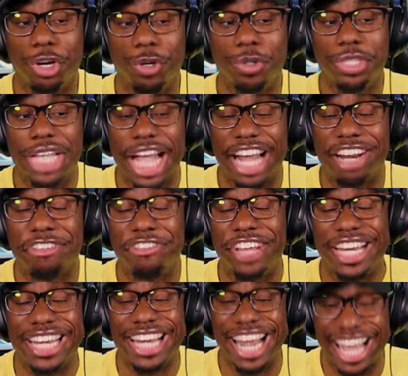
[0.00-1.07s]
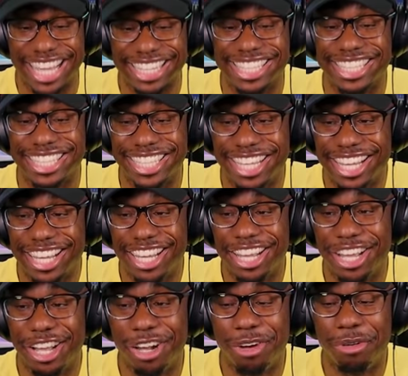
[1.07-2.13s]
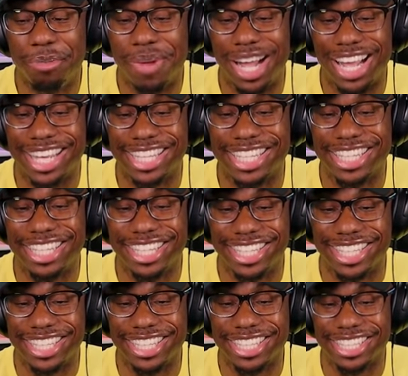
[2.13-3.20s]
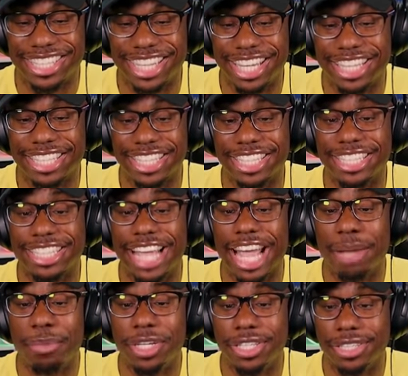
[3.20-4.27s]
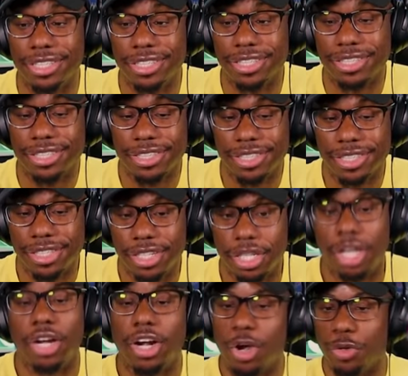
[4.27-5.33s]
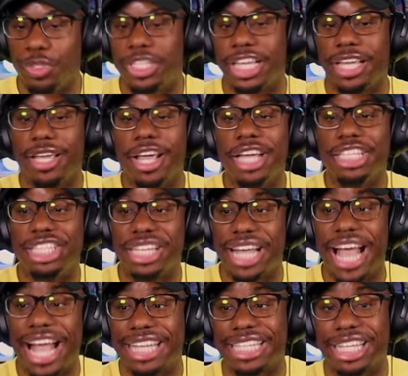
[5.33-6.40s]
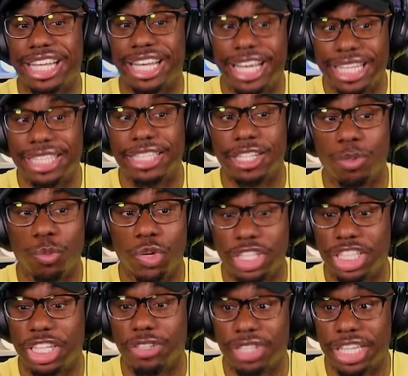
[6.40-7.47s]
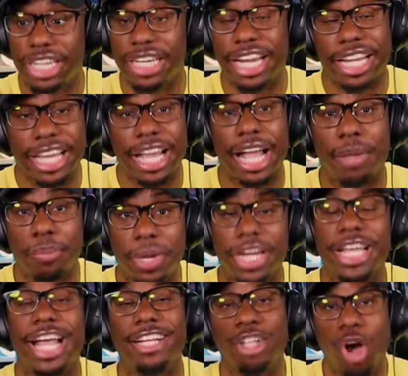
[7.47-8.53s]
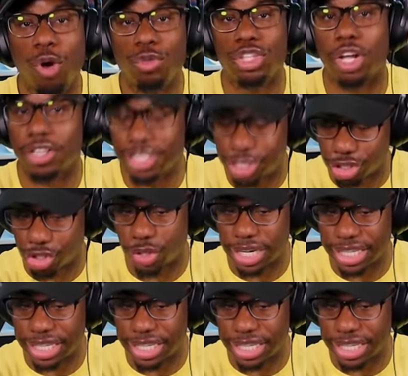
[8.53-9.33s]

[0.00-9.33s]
knows how to finesse. Oh my goodness. He is a scammer. Look, oh, you see? She actually kissed him when she seen that he got money. I told y'all, this is